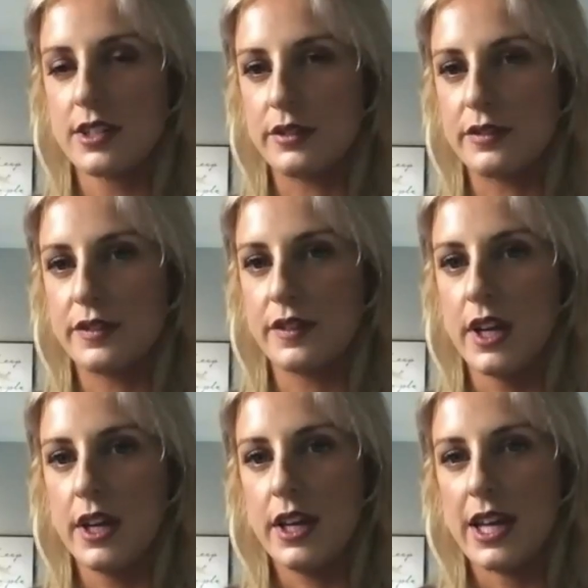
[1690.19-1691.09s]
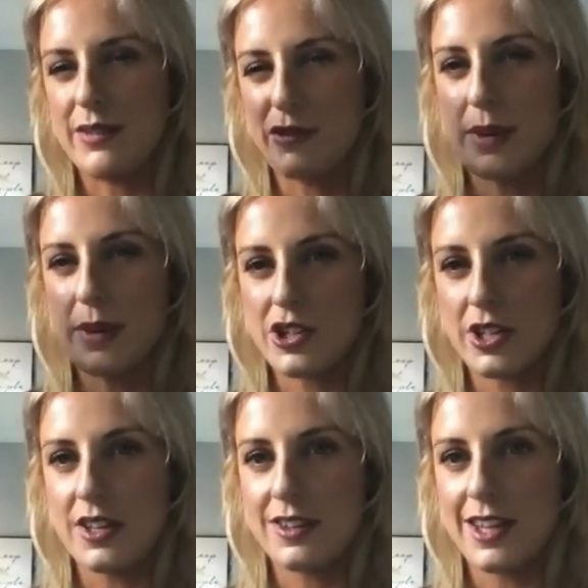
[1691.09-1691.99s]
of
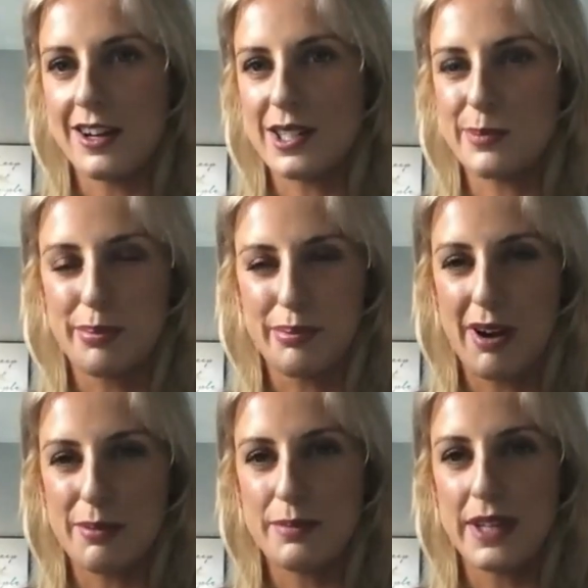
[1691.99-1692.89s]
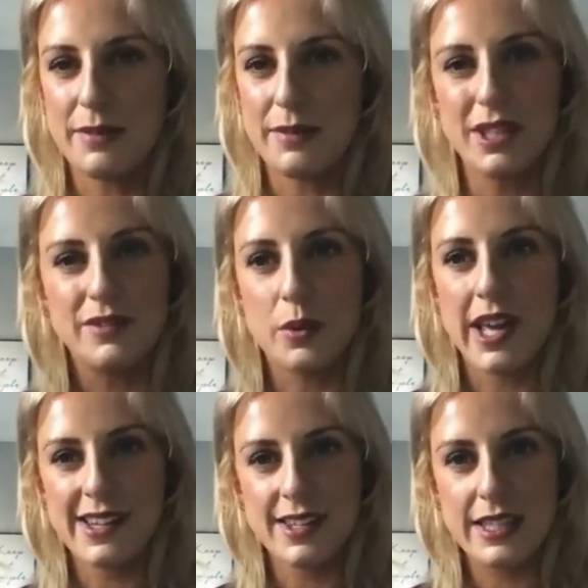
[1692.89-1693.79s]
information there, it's probably a bit of a
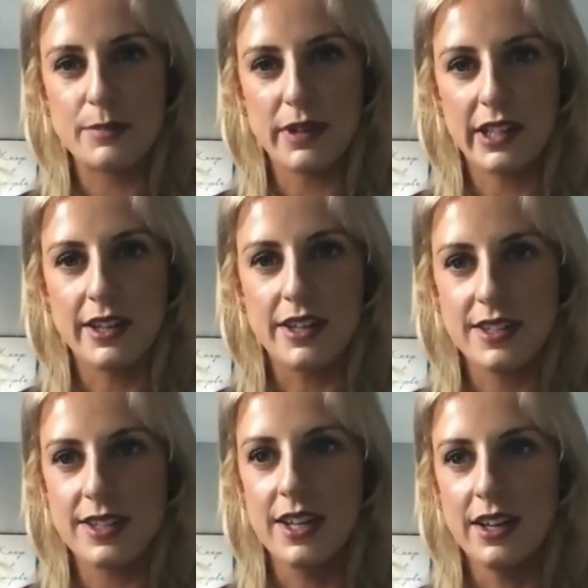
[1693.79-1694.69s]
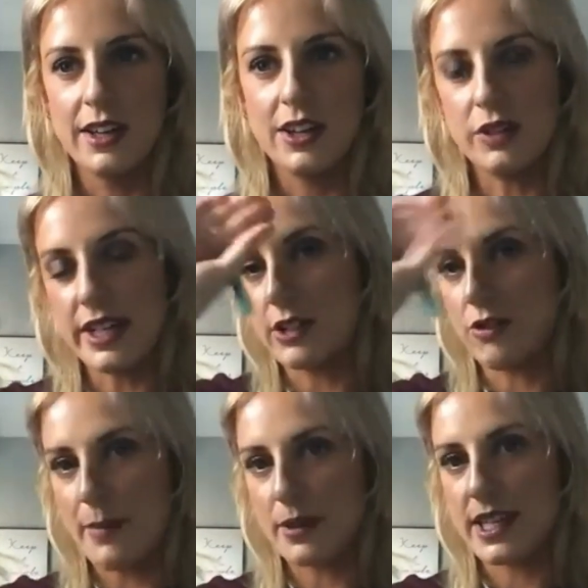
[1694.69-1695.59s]
waste, because you need to
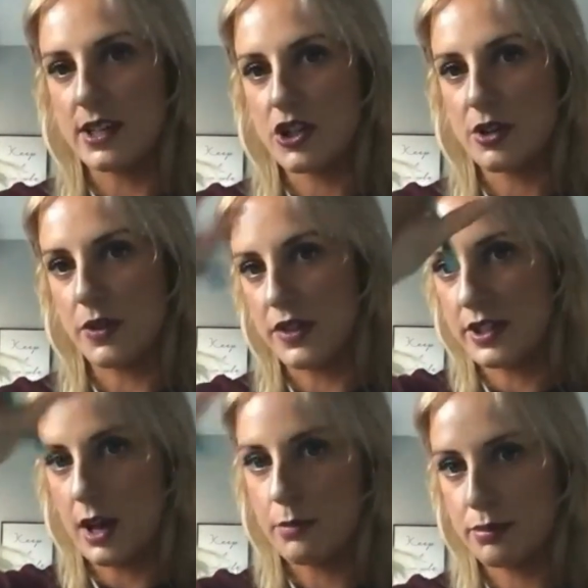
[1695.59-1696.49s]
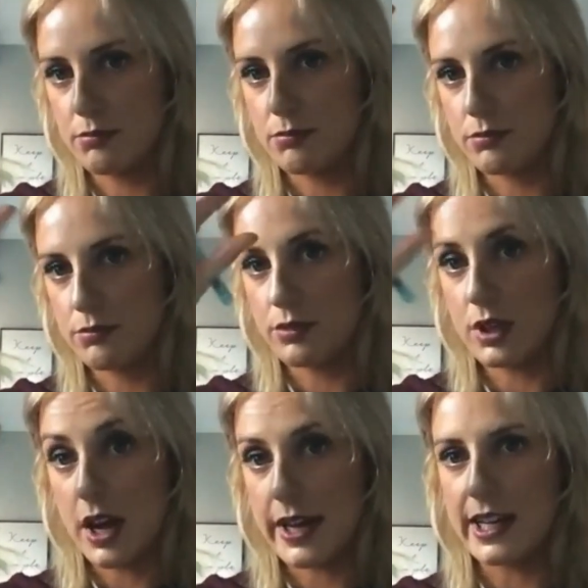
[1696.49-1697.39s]
grab attention with the top
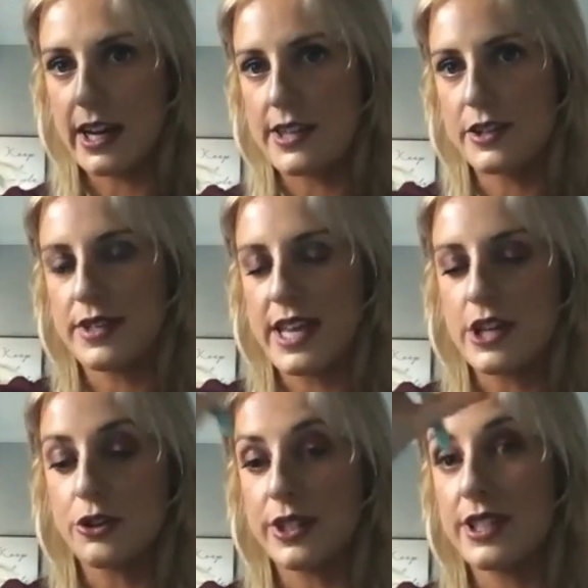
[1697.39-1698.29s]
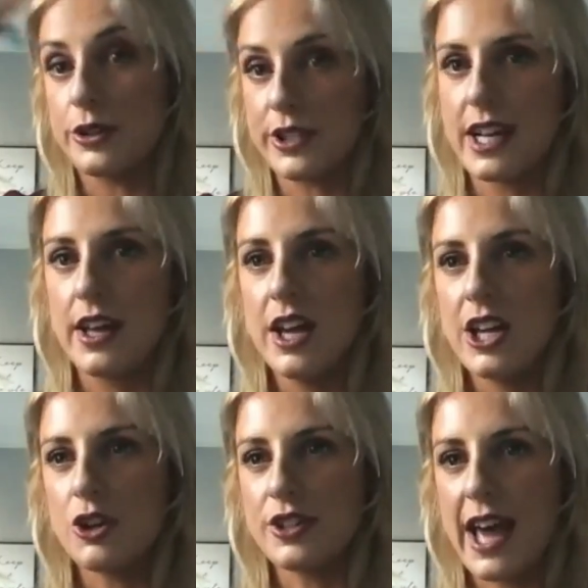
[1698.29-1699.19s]
line. Yeah. And as I said,
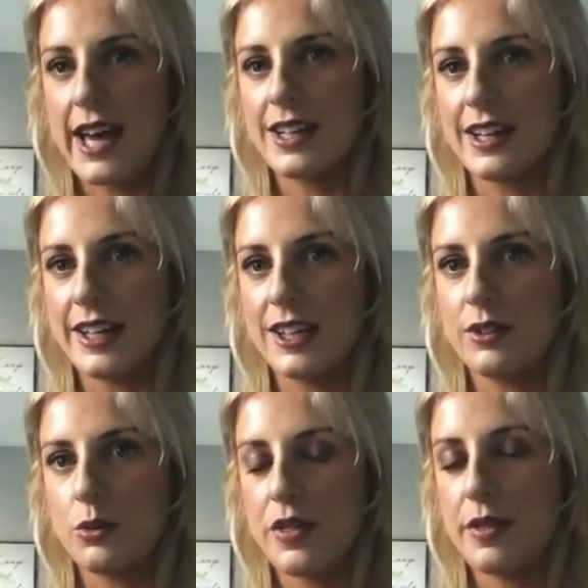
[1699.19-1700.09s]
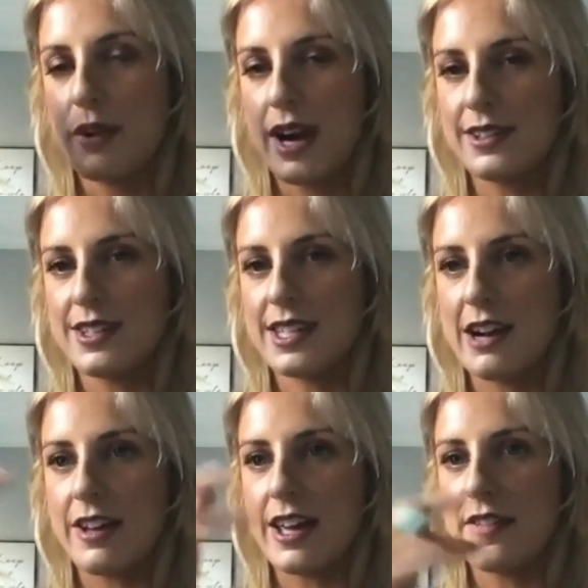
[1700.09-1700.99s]
your tagline with the practice
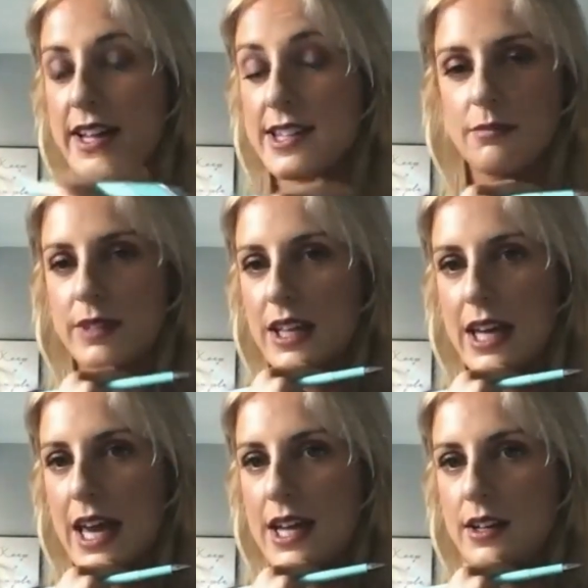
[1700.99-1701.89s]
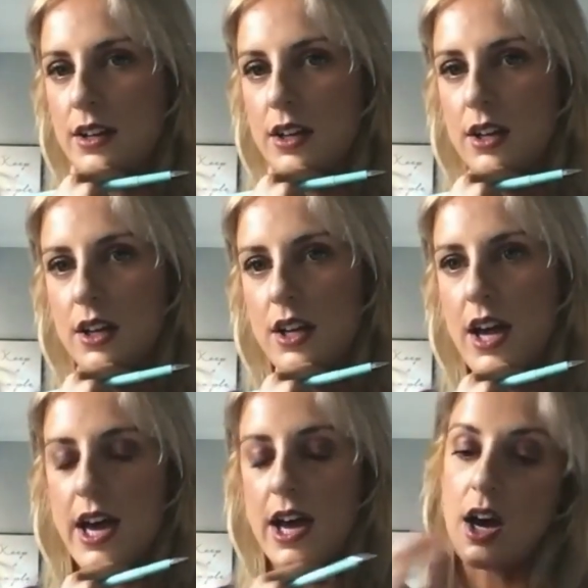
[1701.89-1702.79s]
area, that's something again
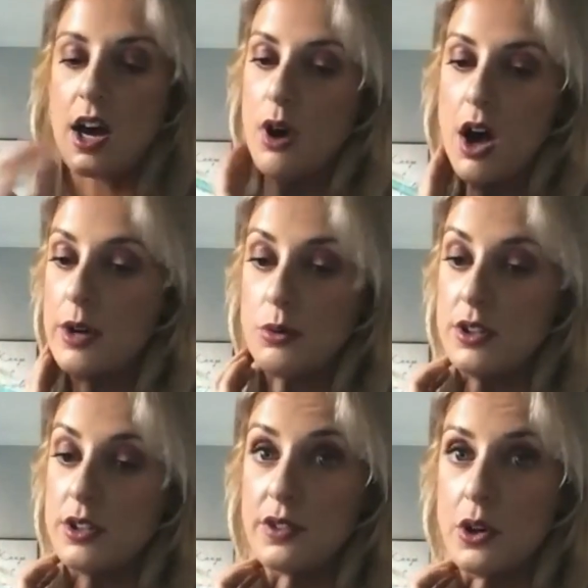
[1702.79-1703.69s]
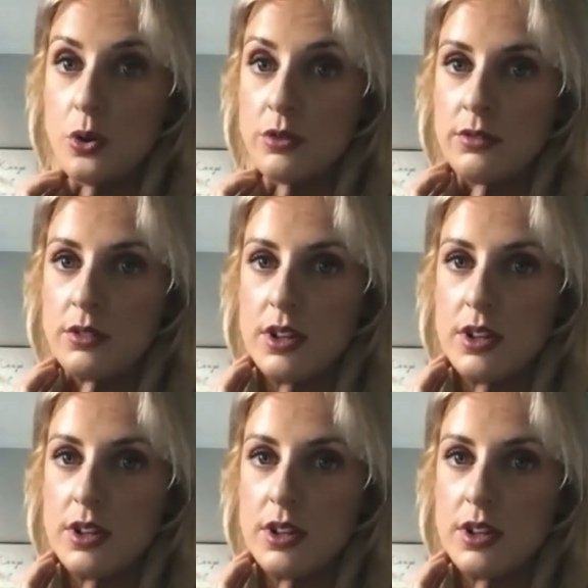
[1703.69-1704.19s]
I wouldn't have known